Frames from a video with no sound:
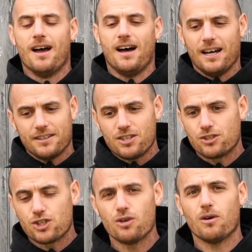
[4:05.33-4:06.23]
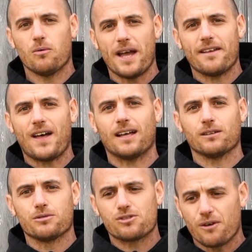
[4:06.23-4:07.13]
to chew away at that
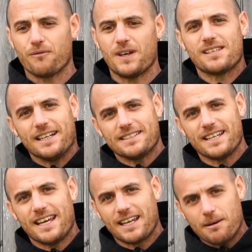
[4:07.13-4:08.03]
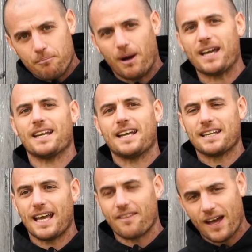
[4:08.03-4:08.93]
loose surface and dig and bite
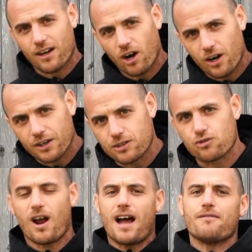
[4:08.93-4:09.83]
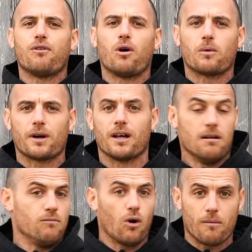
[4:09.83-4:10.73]
and get that car to drive forward
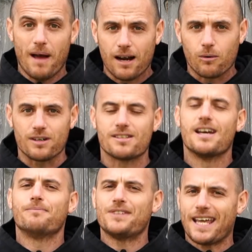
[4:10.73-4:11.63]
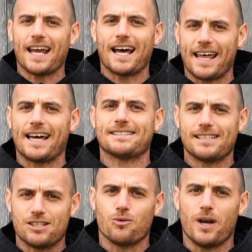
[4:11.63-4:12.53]
or backwards to get out of that
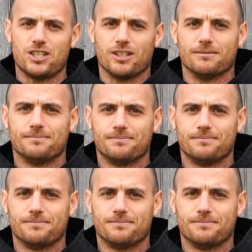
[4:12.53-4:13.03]
situation.